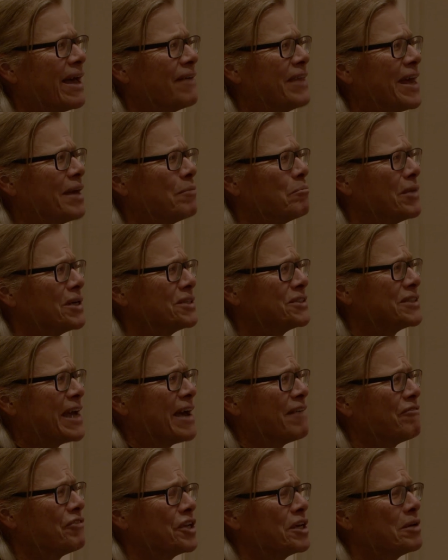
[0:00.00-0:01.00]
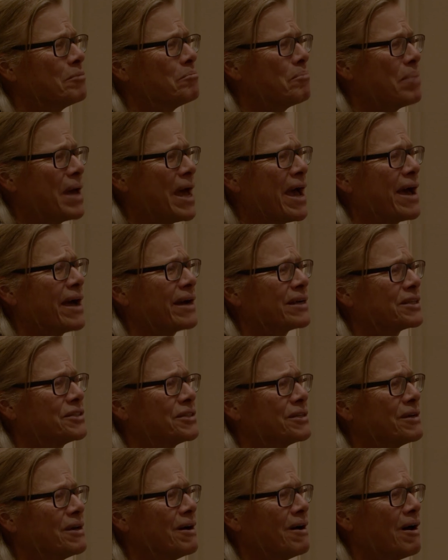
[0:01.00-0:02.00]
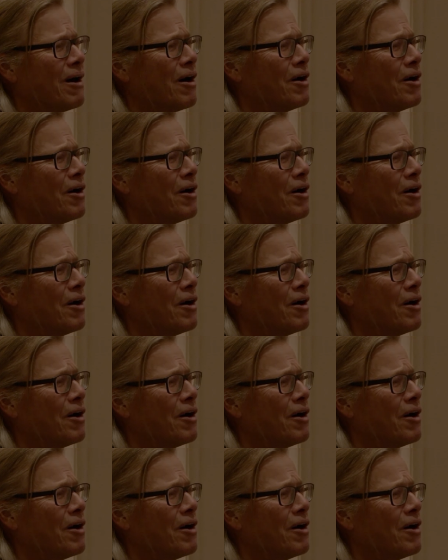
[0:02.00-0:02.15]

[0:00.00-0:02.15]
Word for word: And that must have an impact